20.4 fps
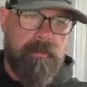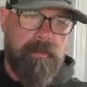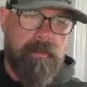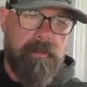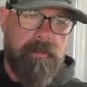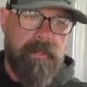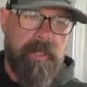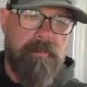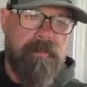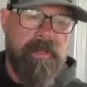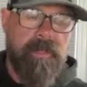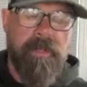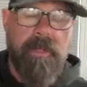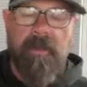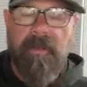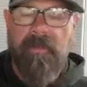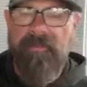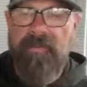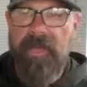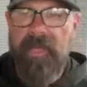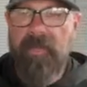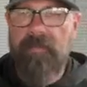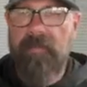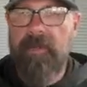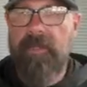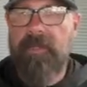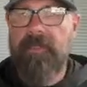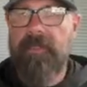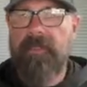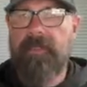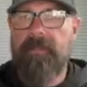Let me know if
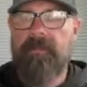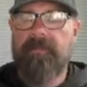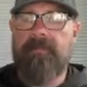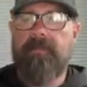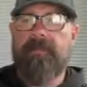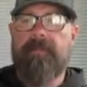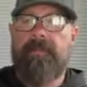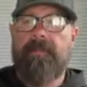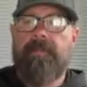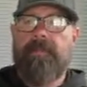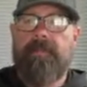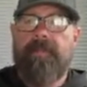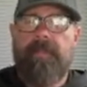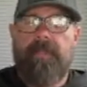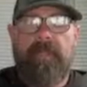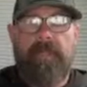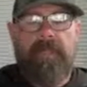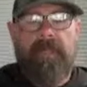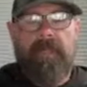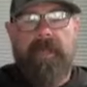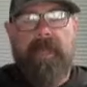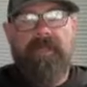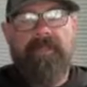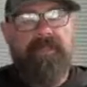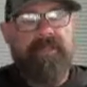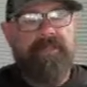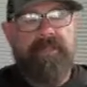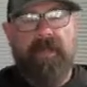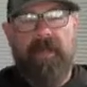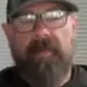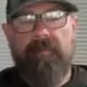anyone. I
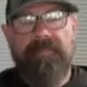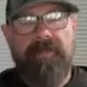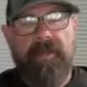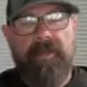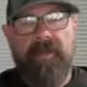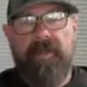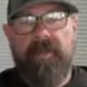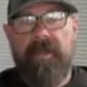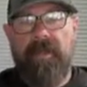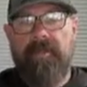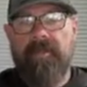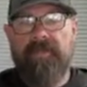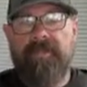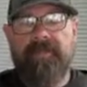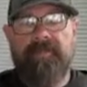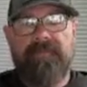just uploaded all this